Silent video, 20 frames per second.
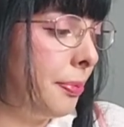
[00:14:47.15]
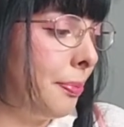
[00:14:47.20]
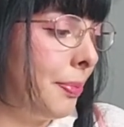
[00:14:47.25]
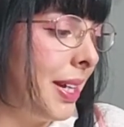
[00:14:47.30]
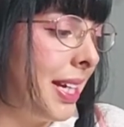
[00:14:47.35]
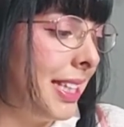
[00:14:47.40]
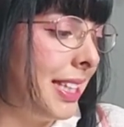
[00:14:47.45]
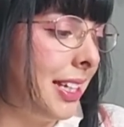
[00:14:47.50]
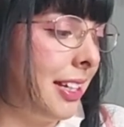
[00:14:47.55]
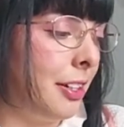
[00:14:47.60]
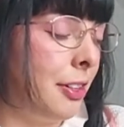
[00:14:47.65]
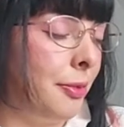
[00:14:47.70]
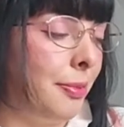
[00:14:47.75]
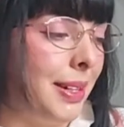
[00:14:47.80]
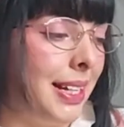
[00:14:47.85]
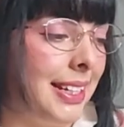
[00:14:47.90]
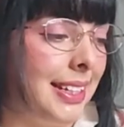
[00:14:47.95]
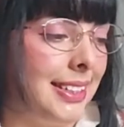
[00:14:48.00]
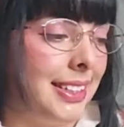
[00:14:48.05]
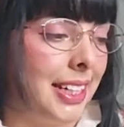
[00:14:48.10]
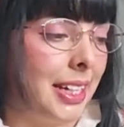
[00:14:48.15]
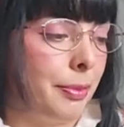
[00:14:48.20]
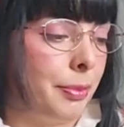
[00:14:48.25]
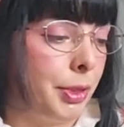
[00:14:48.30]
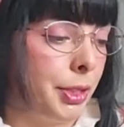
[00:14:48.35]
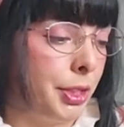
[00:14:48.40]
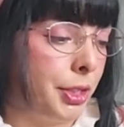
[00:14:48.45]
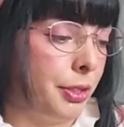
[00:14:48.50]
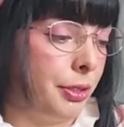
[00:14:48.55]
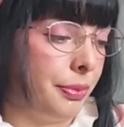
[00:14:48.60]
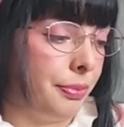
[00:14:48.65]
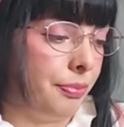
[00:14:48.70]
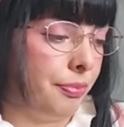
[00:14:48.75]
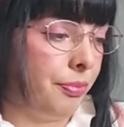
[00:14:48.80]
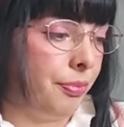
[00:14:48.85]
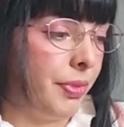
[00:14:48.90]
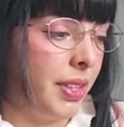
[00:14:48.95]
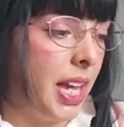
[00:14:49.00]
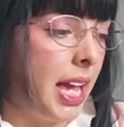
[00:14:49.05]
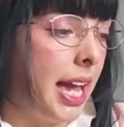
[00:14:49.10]
met Nobala Takemoto.
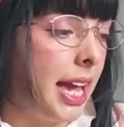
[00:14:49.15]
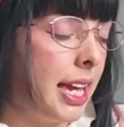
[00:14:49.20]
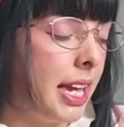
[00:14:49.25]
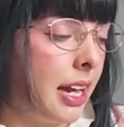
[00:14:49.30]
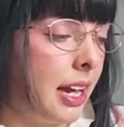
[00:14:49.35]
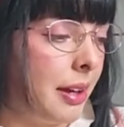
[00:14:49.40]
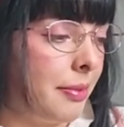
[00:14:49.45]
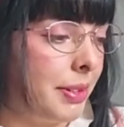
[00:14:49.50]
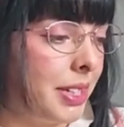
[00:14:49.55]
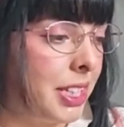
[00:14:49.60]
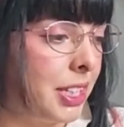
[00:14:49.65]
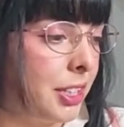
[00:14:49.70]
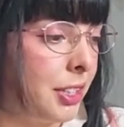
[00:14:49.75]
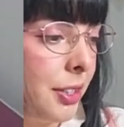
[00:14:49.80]
I haven't.